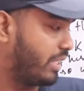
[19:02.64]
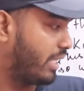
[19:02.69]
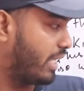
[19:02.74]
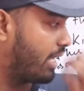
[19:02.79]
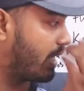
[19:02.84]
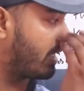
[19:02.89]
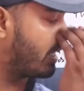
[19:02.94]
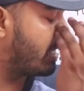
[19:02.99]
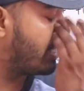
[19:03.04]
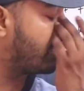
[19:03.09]

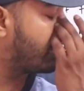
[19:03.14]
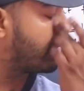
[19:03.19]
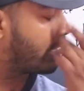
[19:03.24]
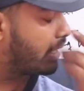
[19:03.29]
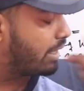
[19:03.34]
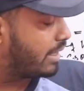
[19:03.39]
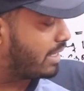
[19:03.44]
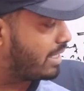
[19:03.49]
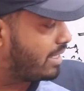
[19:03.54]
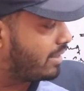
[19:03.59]
here,
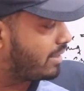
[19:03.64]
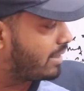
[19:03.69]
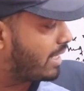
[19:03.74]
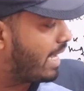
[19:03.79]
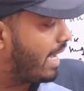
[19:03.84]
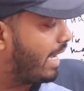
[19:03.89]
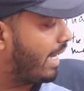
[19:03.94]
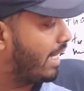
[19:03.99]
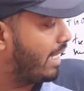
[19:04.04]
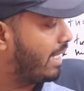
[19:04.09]
this
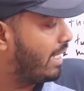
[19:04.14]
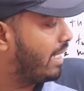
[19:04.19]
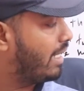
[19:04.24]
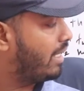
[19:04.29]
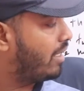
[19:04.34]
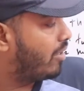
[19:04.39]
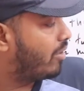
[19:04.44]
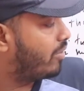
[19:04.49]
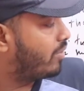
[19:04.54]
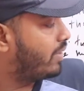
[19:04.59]

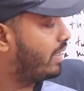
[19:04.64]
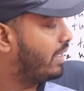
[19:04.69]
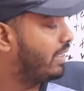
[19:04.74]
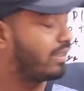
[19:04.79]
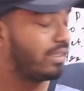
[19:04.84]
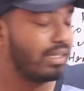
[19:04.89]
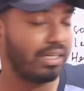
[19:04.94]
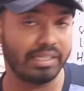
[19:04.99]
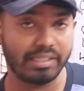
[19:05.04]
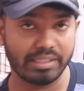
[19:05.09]
angle of
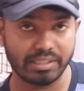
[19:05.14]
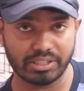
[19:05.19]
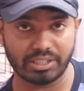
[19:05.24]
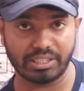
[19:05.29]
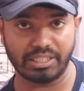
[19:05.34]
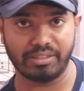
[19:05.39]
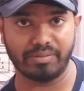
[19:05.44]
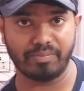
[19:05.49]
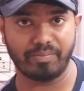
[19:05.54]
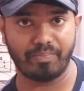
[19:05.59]

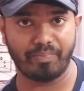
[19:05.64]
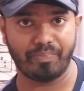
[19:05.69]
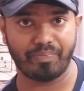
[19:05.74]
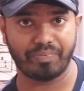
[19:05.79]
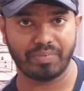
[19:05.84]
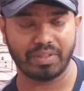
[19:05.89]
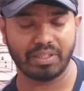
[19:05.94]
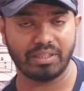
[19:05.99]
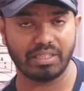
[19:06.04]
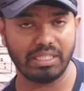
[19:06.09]
inclination
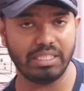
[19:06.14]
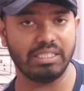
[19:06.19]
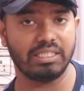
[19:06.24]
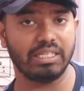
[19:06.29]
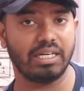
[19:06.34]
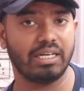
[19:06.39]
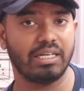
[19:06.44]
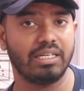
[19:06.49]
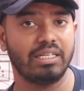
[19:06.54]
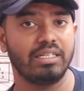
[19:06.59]

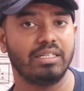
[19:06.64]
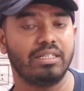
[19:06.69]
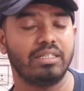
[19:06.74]
theta